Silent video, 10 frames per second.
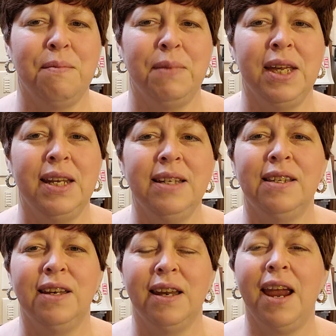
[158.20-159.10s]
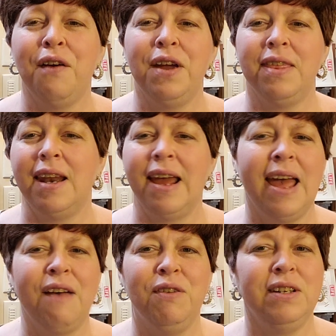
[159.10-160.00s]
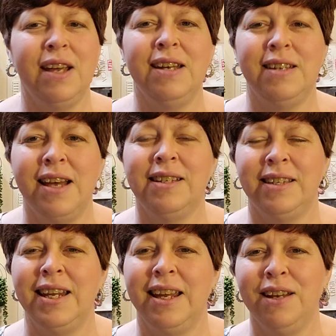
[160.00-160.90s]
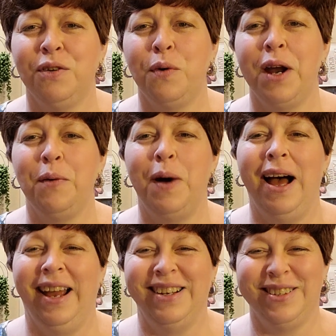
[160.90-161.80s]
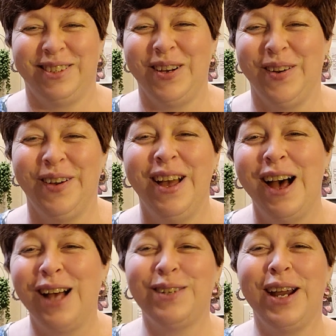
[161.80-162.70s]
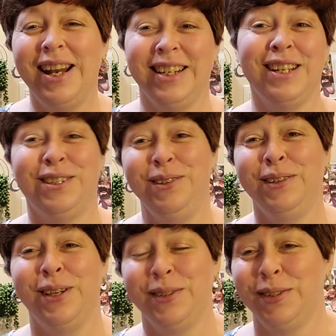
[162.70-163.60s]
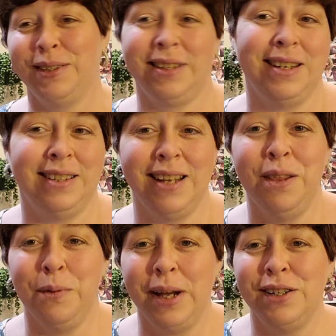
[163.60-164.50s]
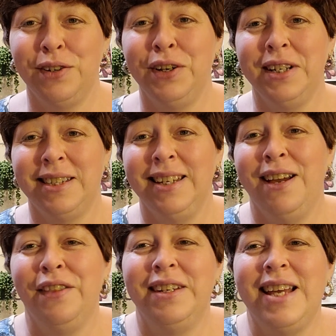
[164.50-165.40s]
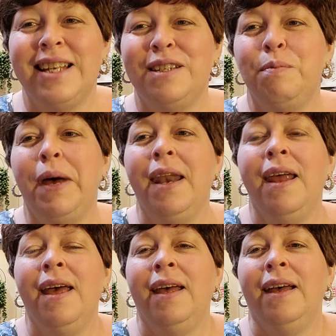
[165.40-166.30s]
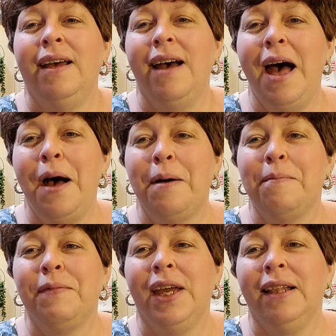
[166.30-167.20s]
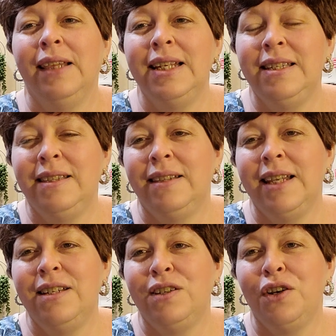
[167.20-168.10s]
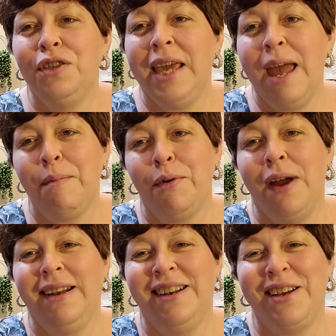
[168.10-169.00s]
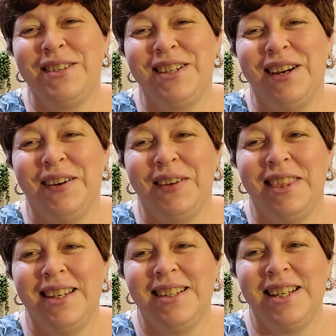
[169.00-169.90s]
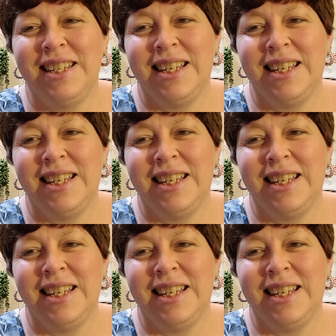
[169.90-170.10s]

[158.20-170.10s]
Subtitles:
it is an area that I haven't done dusting in quite a while. So I'll try not to get too close because otherwise you're going to see all the dust. But let's turn the camera around and I'll share with it just a